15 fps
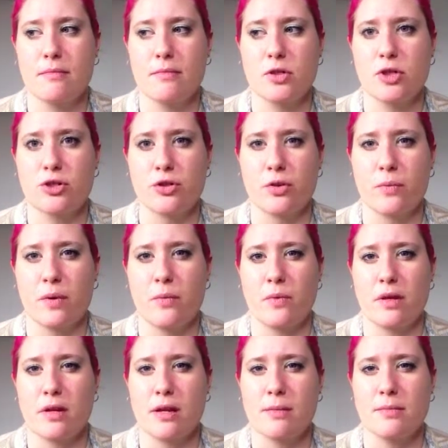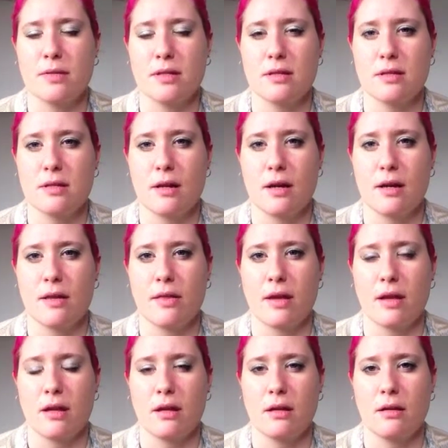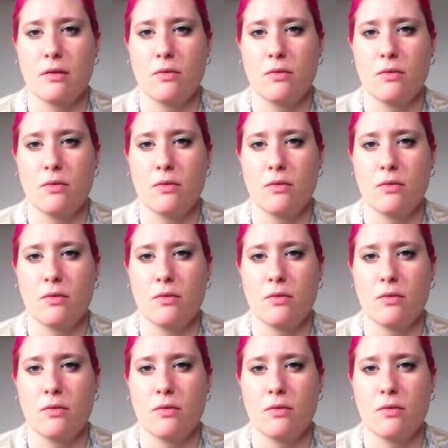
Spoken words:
Sherwin-Williams, I think.